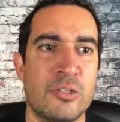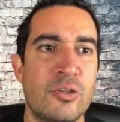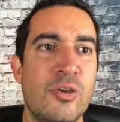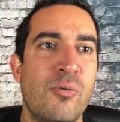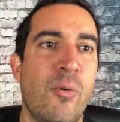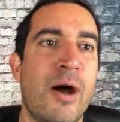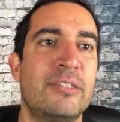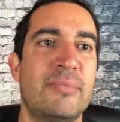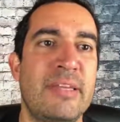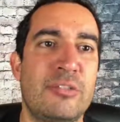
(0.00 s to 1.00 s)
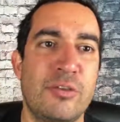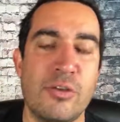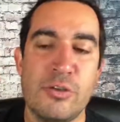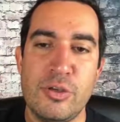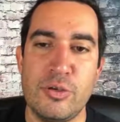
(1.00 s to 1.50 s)
So you want to make sure
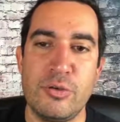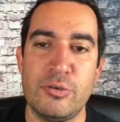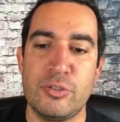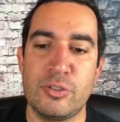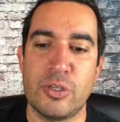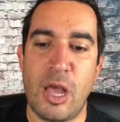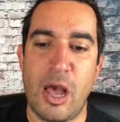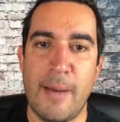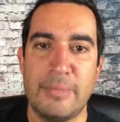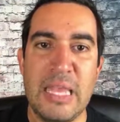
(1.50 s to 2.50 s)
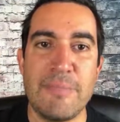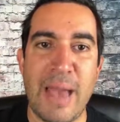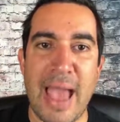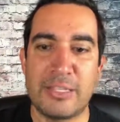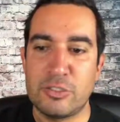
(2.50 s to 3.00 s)
you use link
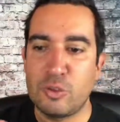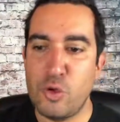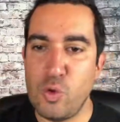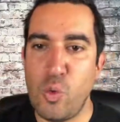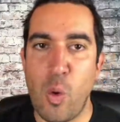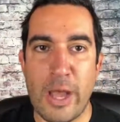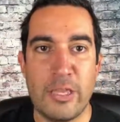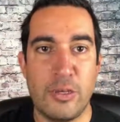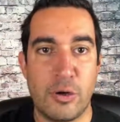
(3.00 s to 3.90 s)
backs to what